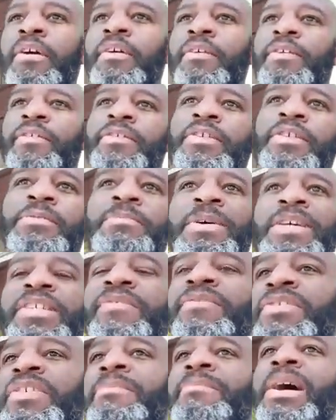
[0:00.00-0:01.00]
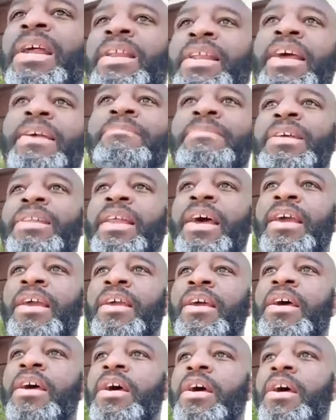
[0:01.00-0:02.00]
especially for somebody like me, like
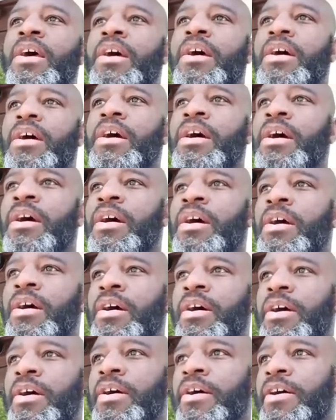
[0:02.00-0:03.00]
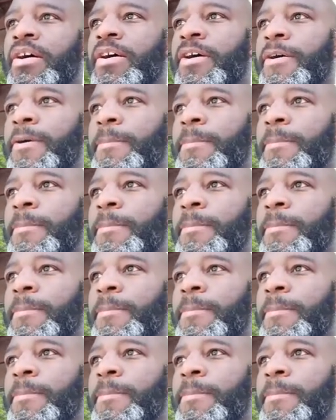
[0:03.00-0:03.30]
I